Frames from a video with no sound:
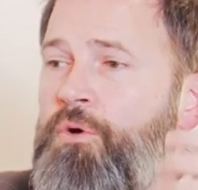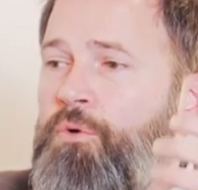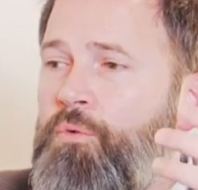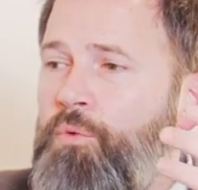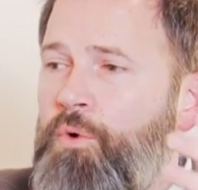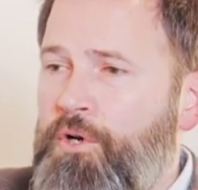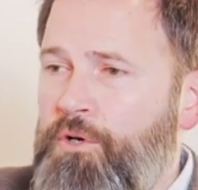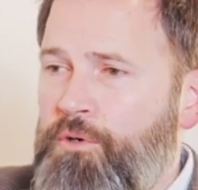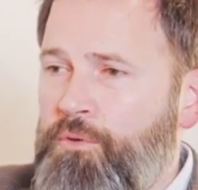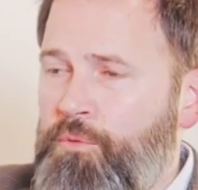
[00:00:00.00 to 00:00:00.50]

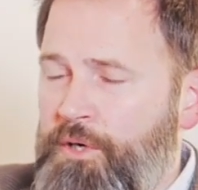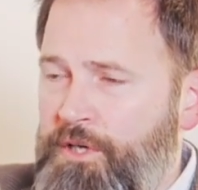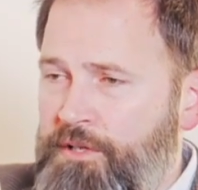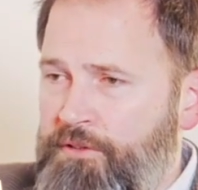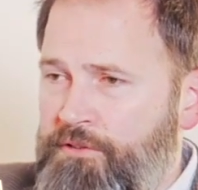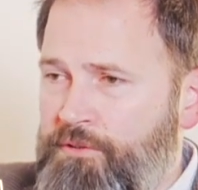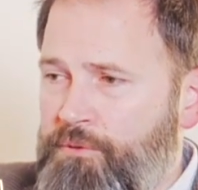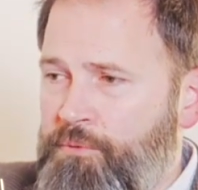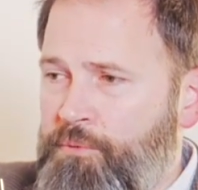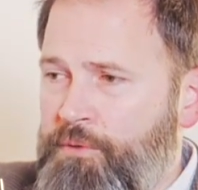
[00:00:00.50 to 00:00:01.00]
What are
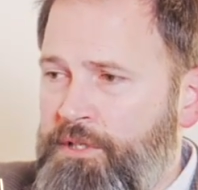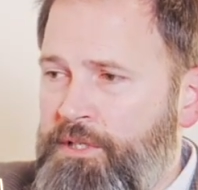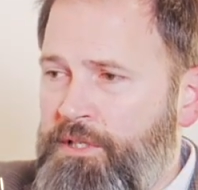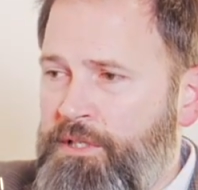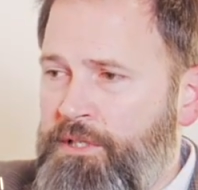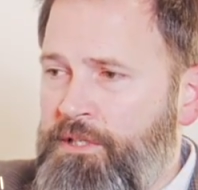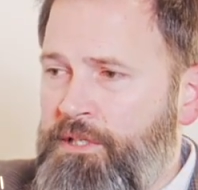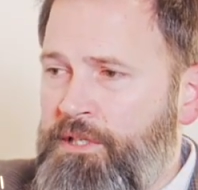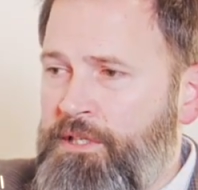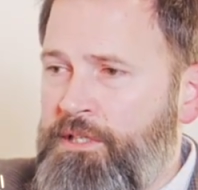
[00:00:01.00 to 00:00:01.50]
ways that we
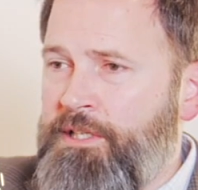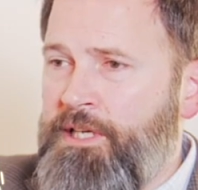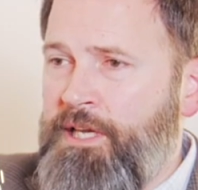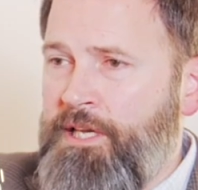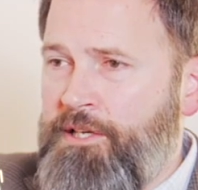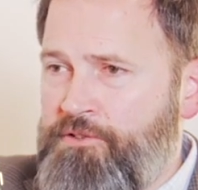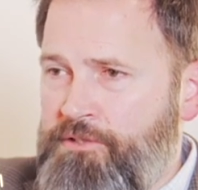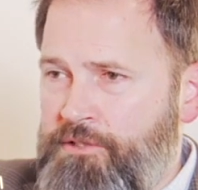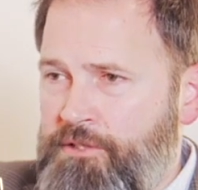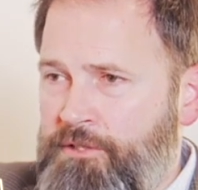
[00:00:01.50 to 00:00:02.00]
can
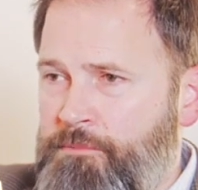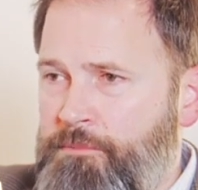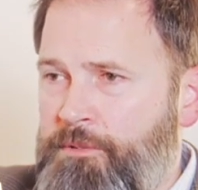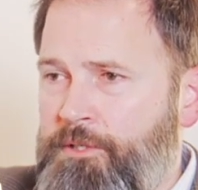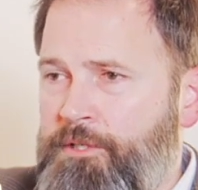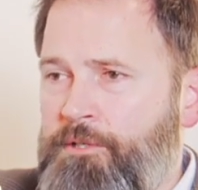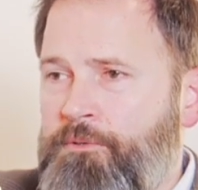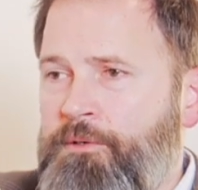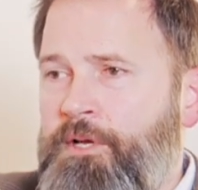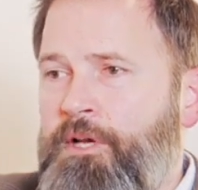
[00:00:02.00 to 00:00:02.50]
engage in the
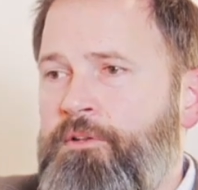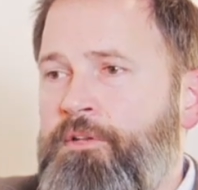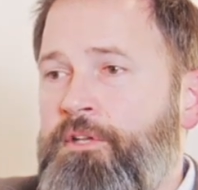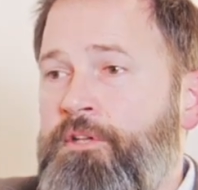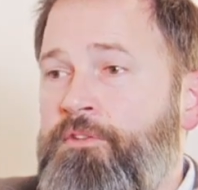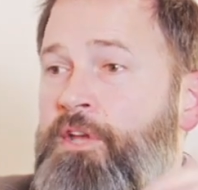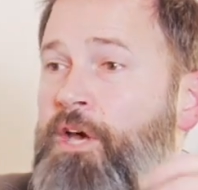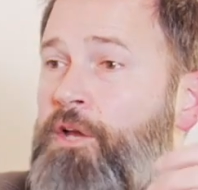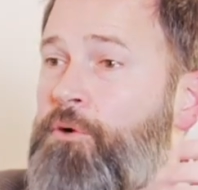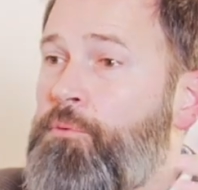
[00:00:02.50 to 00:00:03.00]
community around
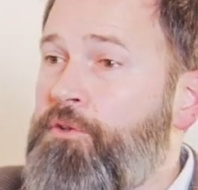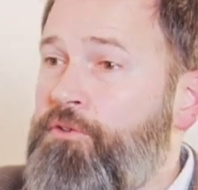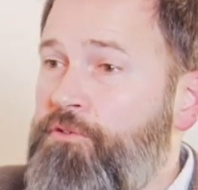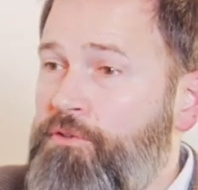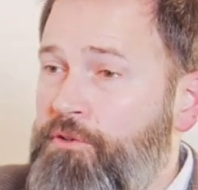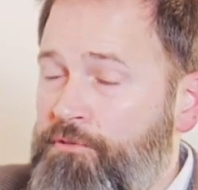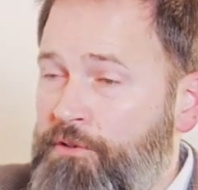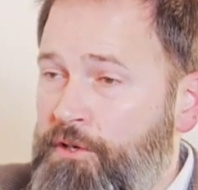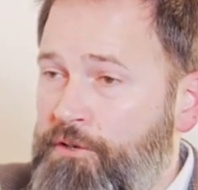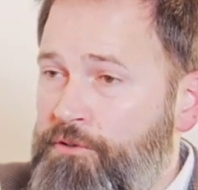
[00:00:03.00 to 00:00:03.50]
us? How do we
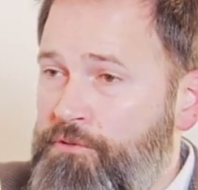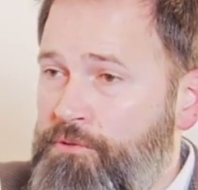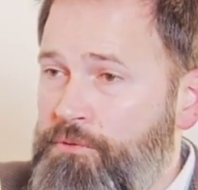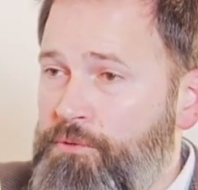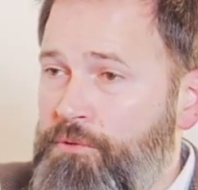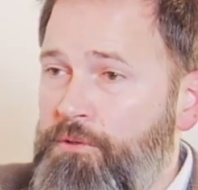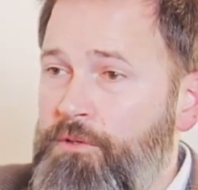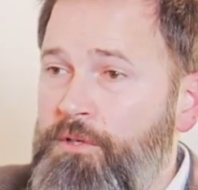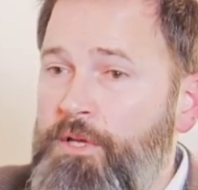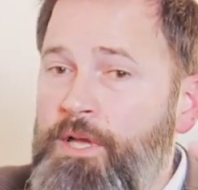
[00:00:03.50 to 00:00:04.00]
serve our
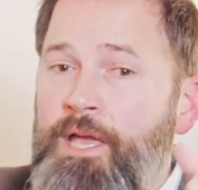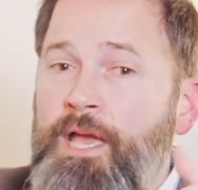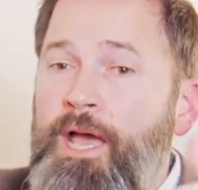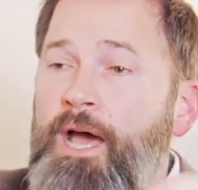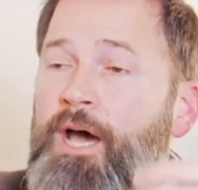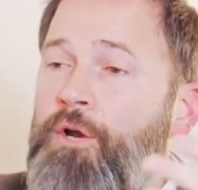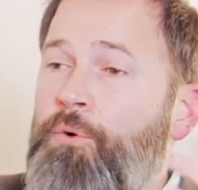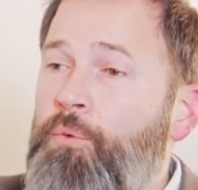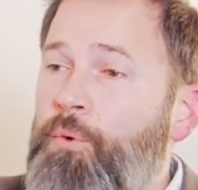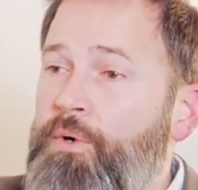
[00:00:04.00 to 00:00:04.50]
school?
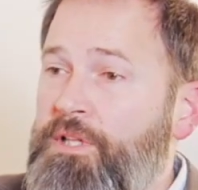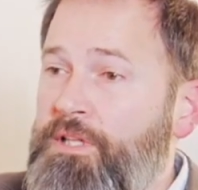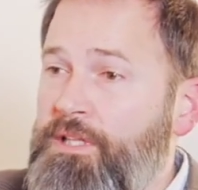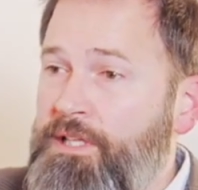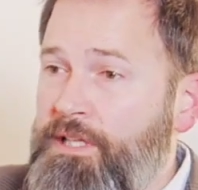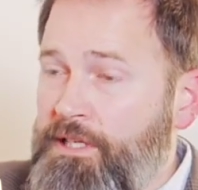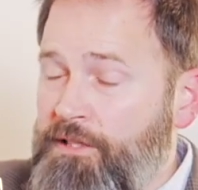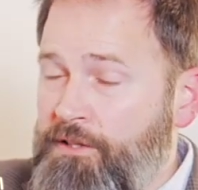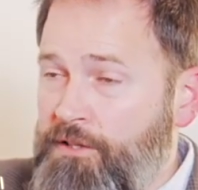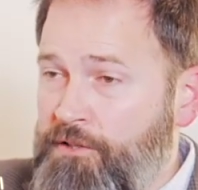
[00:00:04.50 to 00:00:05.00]
How do we
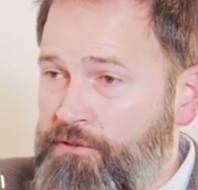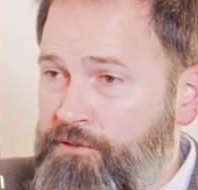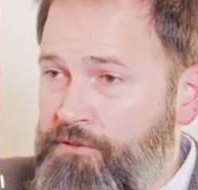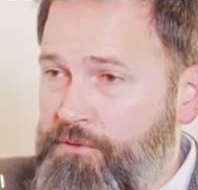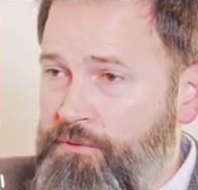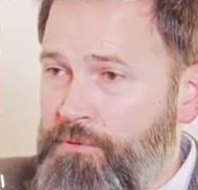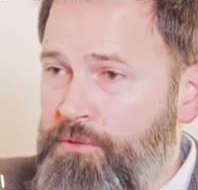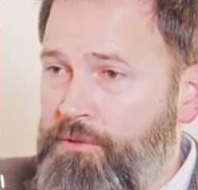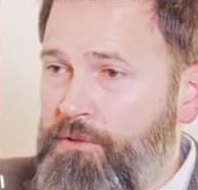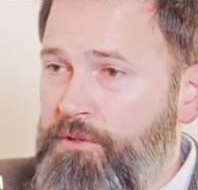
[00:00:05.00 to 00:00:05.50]
lead the
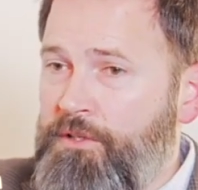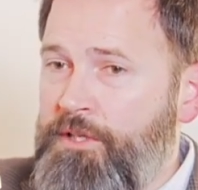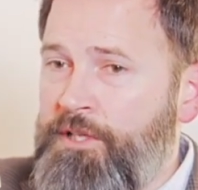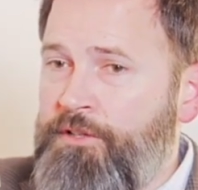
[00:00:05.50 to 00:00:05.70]
school?